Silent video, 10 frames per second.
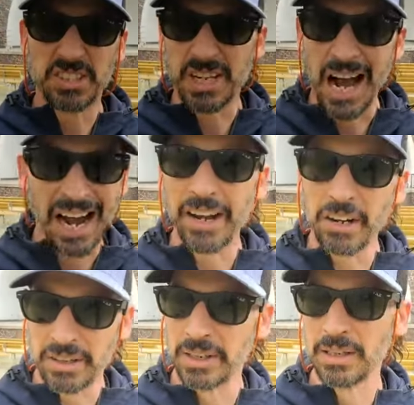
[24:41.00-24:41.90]

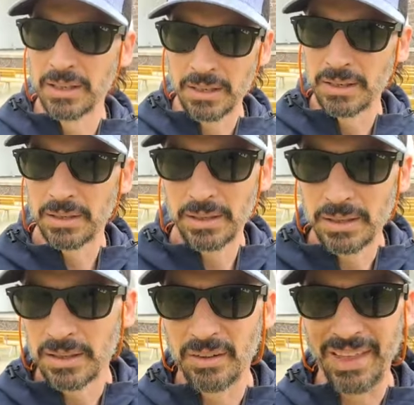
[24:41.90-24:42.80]
Tired
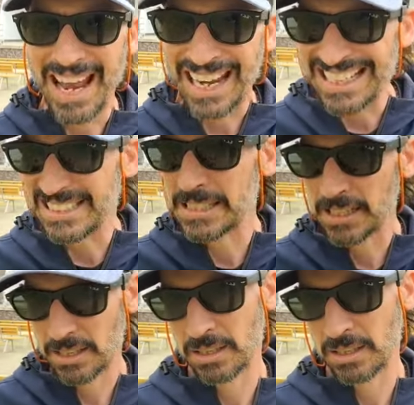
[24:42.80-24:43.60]
of the hate.